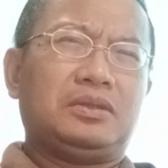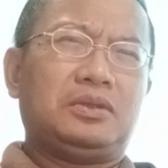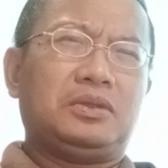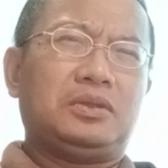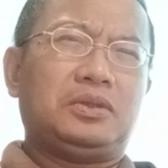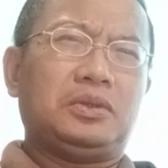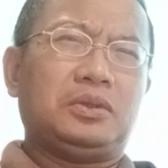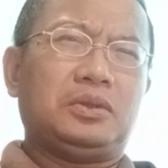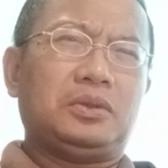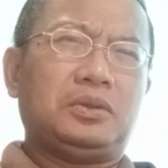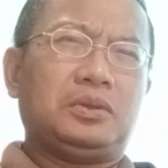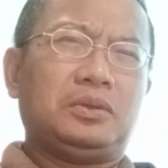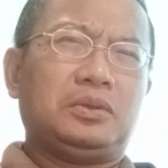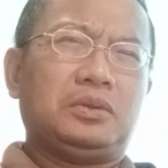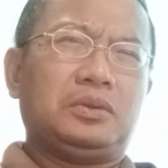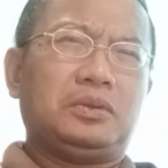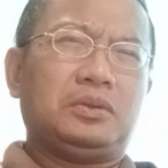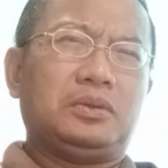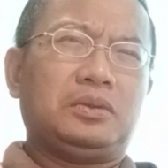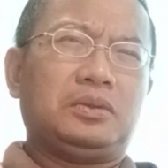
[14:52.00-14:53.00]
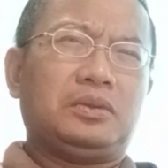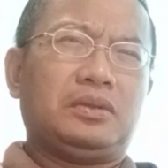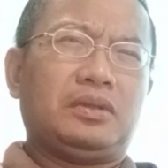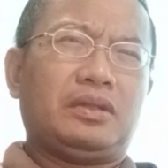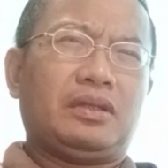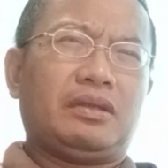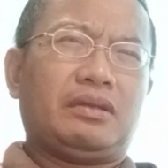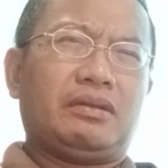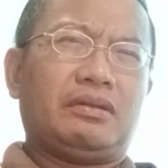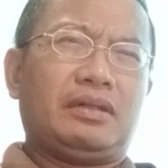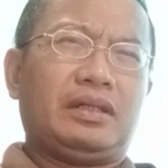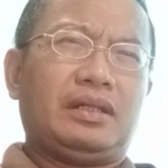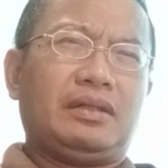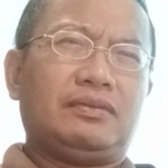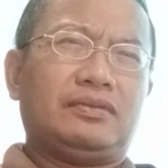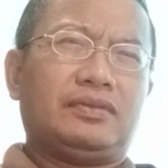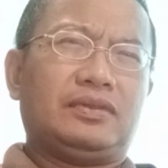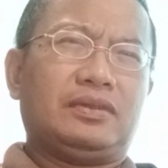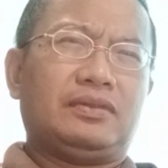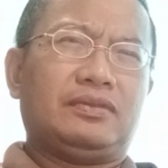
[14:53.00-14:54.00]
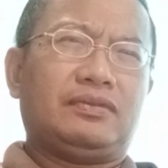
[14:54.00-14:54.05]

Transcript: 2, 3, 4,